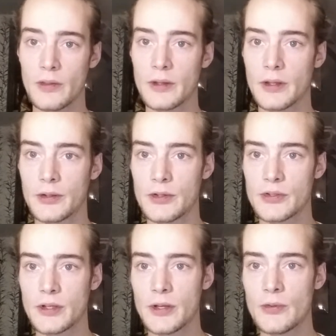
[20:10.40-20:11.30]
There
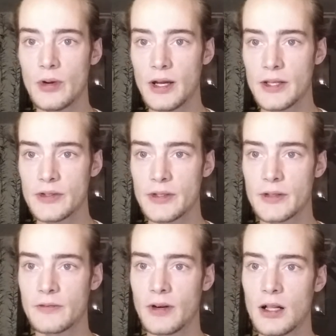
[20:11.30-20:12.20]
does not arise the
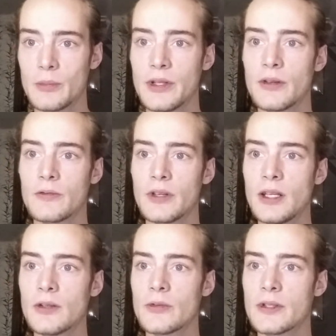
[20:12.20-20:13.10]
defilement of
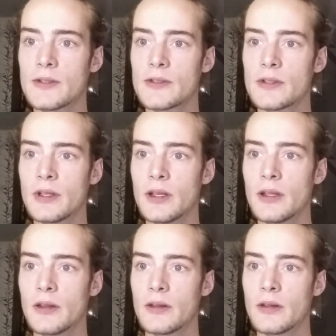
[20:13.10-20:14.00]
ignorance
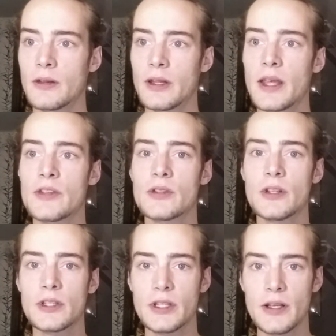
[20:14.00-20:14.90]
that has
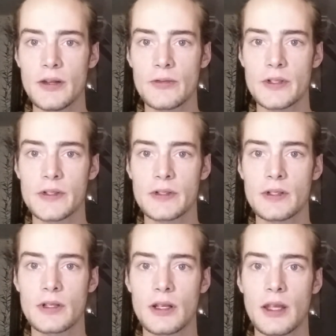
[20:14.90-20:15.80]
not yet
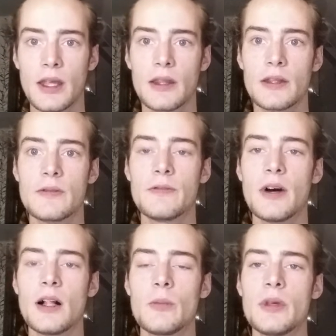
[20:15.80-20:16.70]
arisen, and the
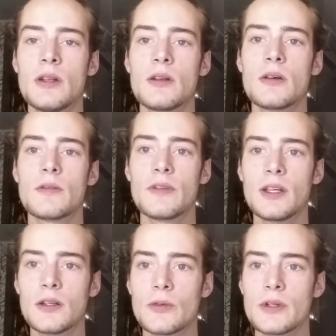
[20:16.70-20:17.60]
defilement of
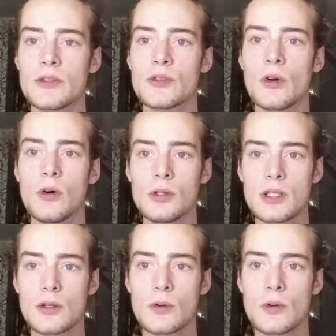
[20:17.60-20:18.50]
ignorance
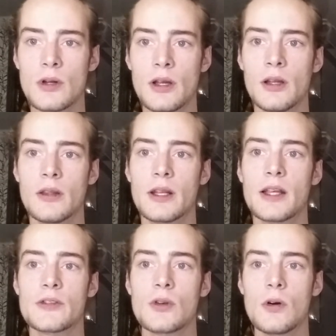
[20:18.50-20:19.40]
also that
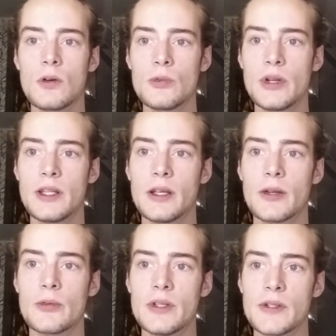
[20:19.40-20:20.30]
has already
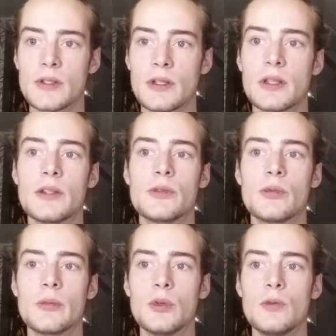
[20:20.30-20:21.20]
arisen is
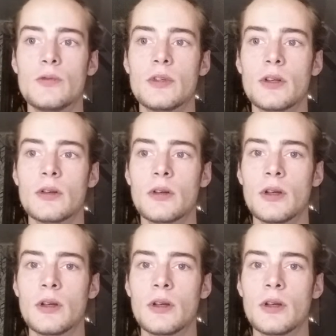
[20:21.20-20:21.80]
removed.